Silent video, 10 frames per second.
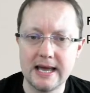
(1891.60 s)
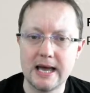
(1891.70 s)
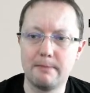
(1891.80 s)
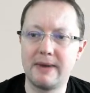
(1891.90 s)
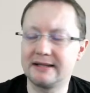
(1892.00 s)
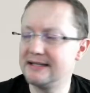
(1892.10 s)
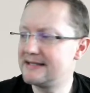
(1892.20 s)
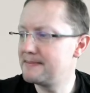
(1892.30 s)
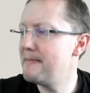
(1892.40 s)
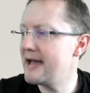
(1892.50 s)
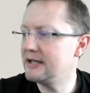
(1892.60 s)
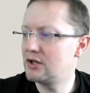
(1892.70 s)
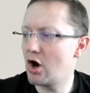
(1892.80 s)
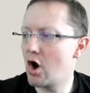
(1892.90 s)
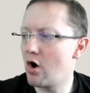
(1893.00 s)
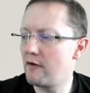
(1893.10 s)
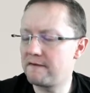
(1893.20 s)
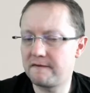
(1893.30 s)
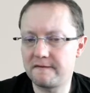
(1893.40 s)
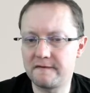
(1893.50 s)
but it's made
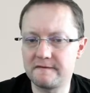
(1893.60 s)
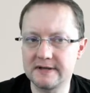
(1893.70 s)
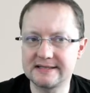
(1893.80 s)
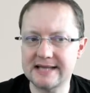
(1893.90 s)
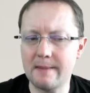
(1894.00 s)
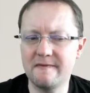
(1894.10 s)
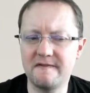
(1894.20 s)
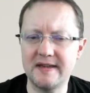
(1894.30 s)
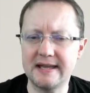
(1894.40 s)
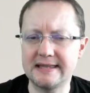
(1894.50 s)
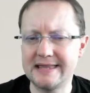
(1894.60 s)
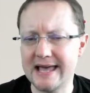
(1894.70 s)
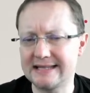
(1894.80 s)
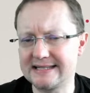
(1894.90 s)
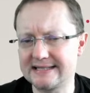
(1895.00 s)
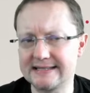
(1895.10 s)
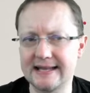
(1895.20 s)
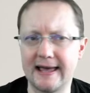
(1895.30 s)
of something that's